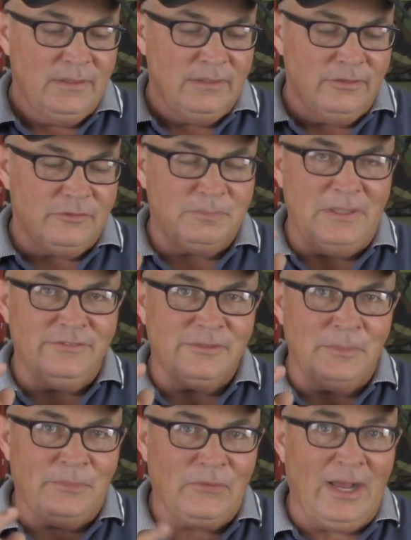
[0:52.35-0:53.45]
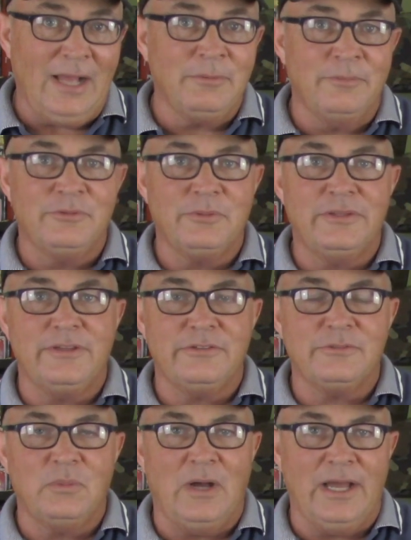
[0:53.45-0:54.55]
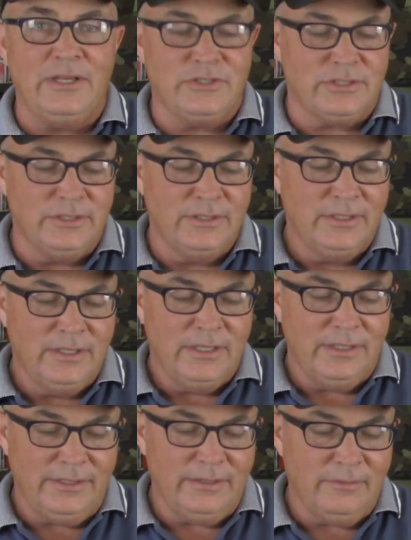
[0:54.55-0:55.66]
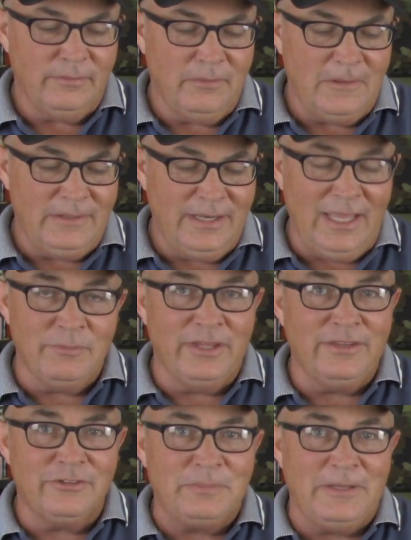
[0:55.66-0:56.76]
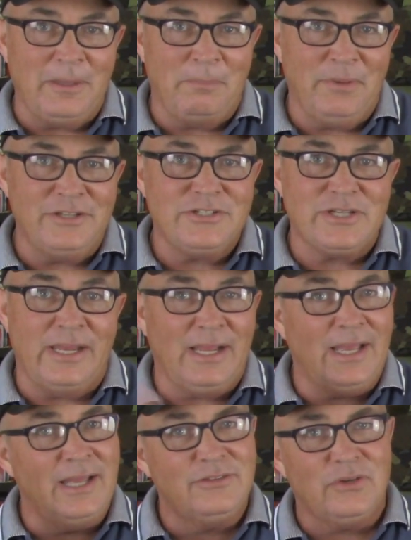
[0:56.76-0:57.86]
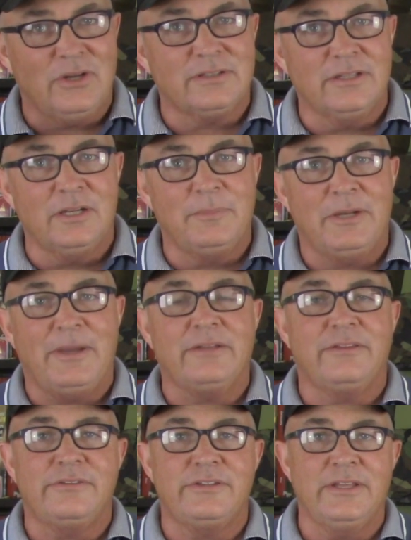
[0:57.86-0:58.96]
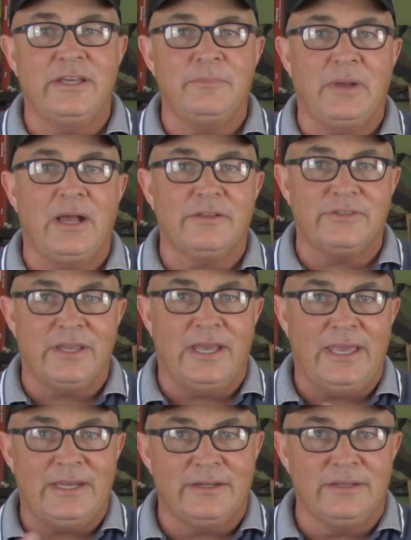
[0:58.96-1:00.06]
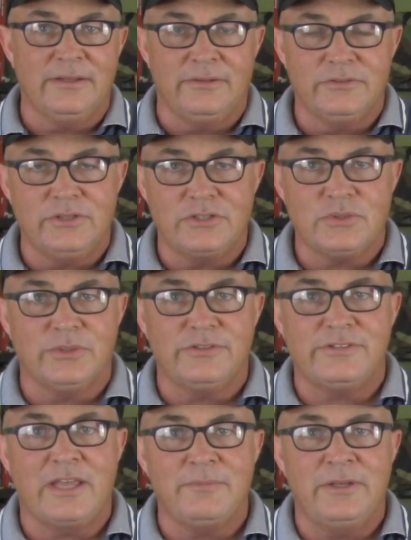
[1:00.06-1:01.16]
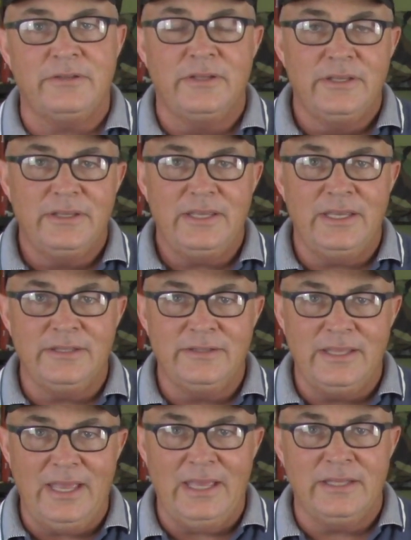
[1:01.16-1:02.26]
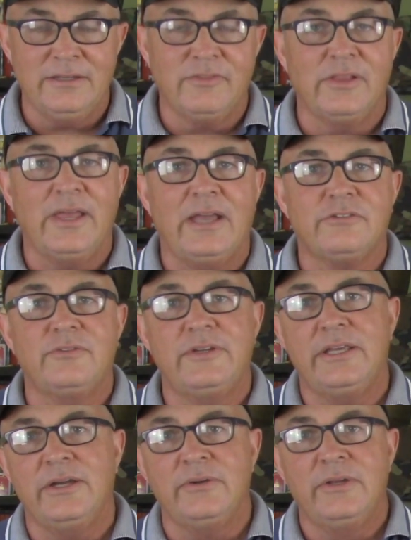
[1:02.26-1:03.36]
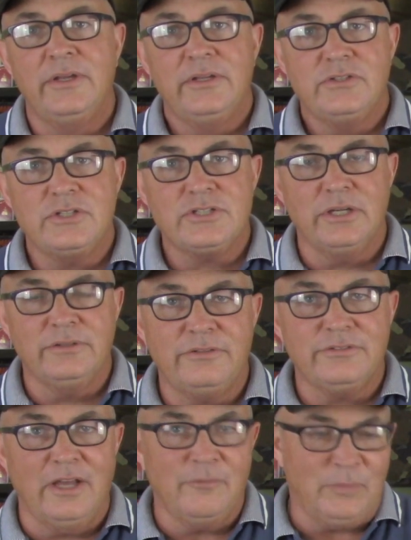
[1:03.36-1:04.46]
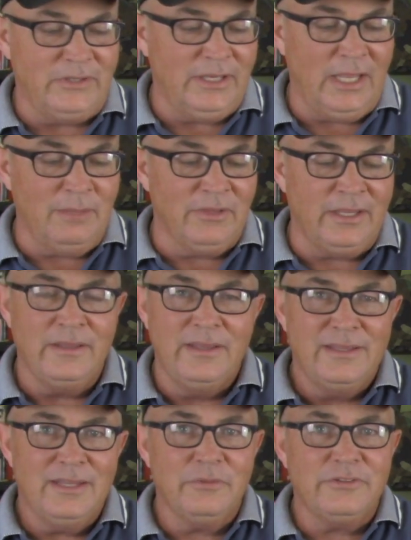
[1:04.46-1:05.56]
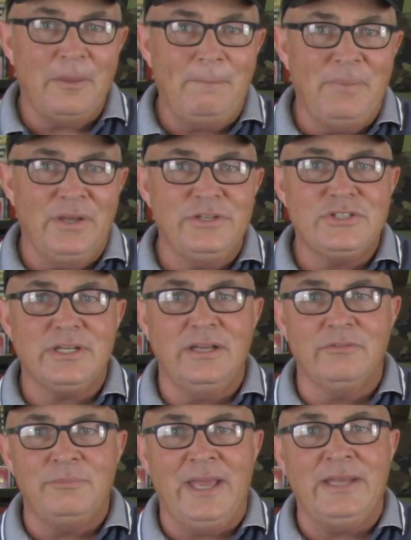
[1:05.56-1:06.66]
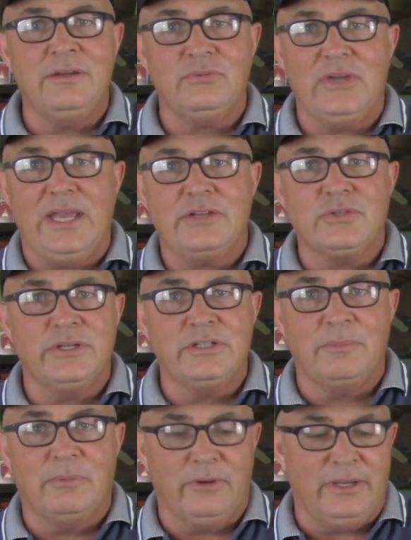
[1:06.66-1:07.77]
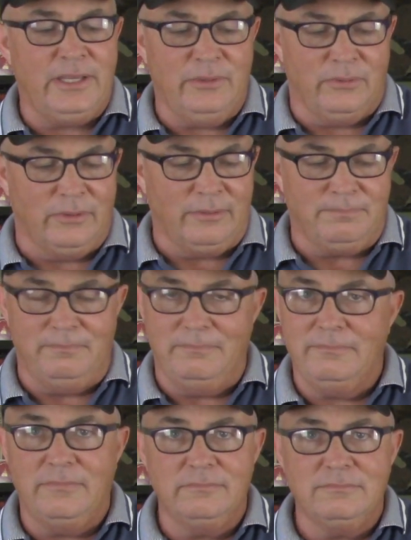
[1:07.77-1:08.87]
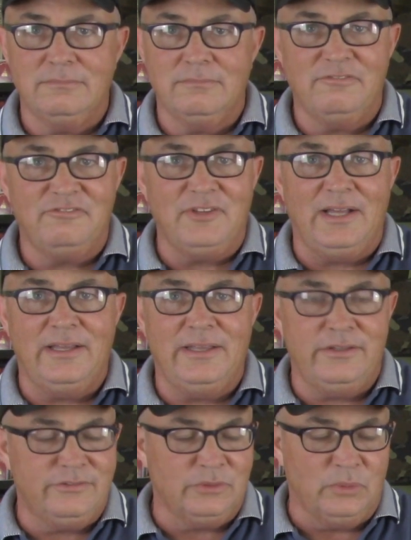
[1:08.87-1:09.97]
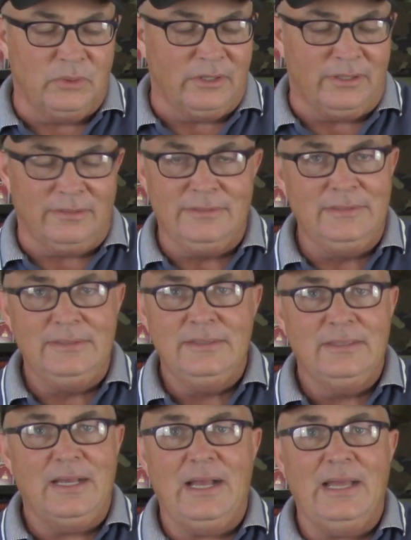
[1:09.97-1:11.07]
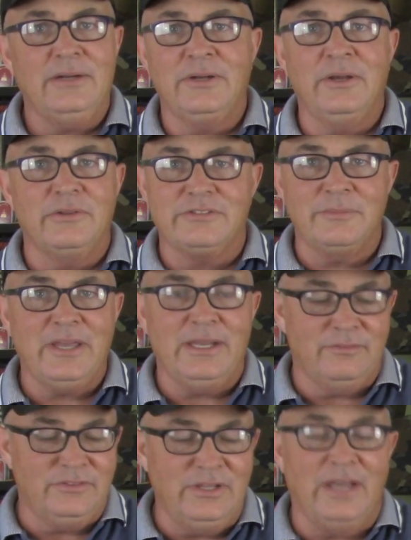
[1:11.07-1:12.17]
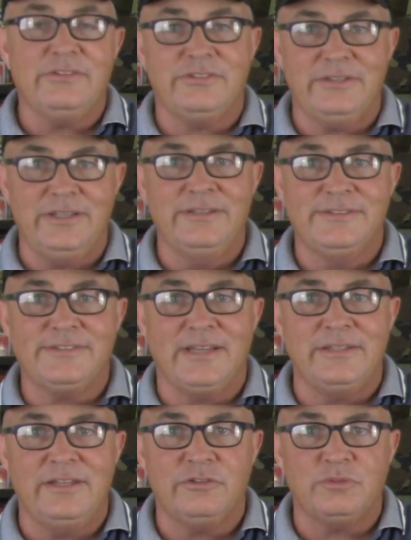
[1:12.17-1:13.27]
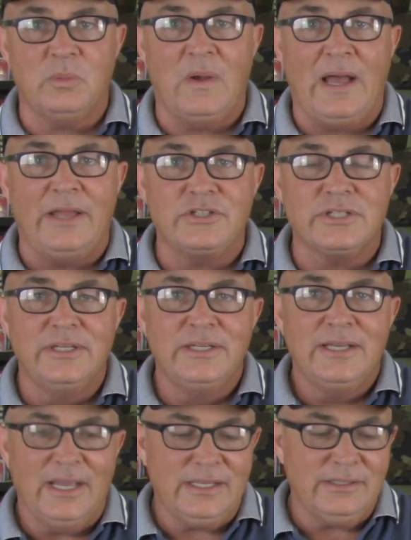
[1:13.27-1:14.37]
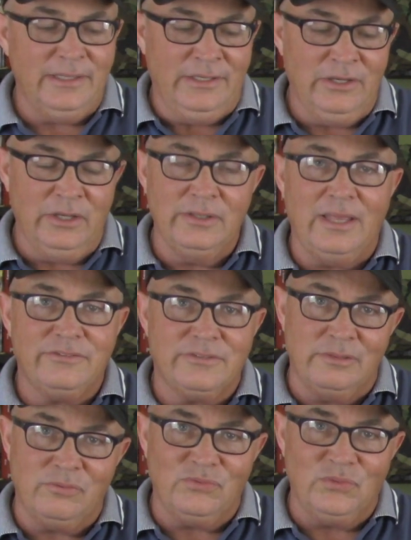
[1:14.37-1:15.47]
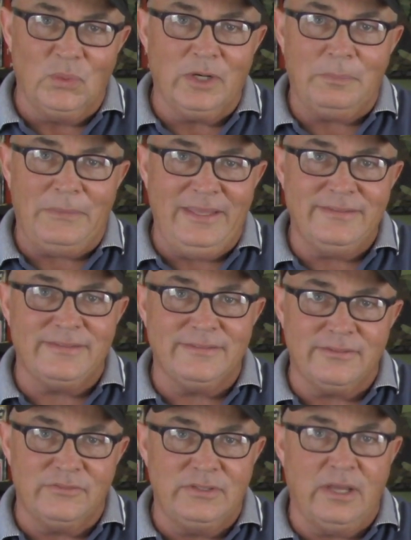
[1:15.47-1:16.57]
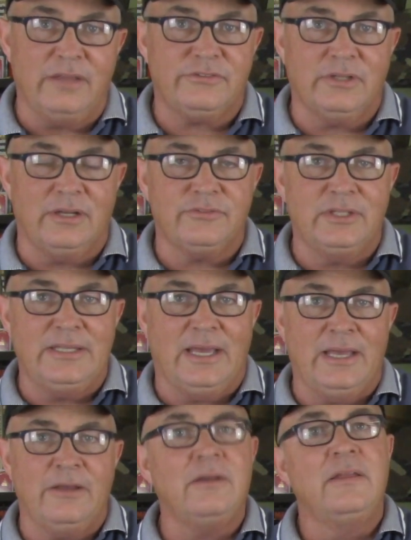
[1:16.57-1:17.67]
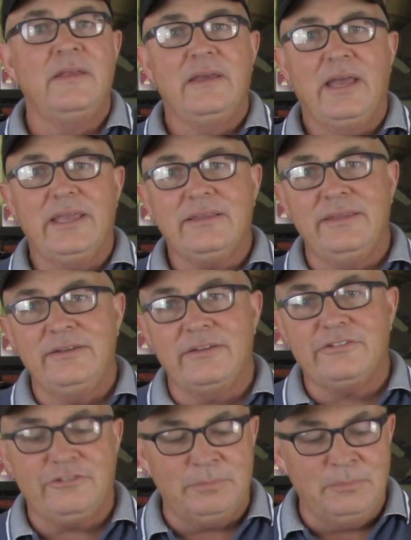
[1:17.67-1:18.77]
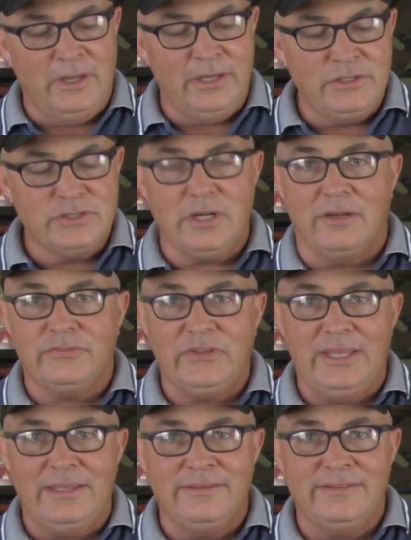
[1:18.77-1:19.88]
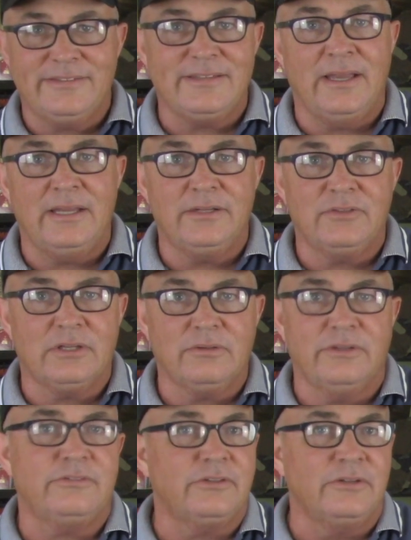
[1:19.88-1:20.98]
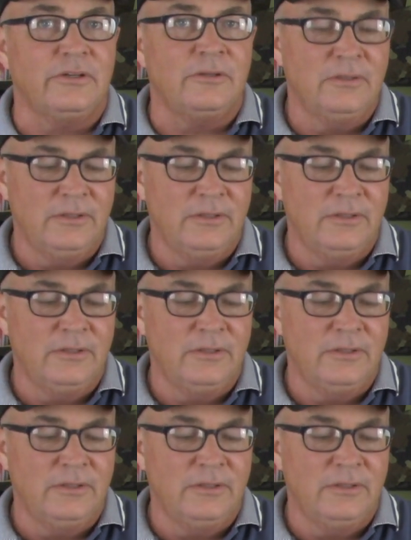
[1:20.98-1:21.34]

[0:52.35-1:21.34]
There's been some problems with this watch. Namely, there's been a bunch, and I talked a little bit about this in the unboxing. I added a short segment in the end of the last video to show off. But namely, there was a bunch of manufacturing debris or fuzz or, I don't know, some kind of dust inside this watch. I cleaned no less than 4 pieces of dust off the dial. I cleaned a smudge off the inside of the crystal.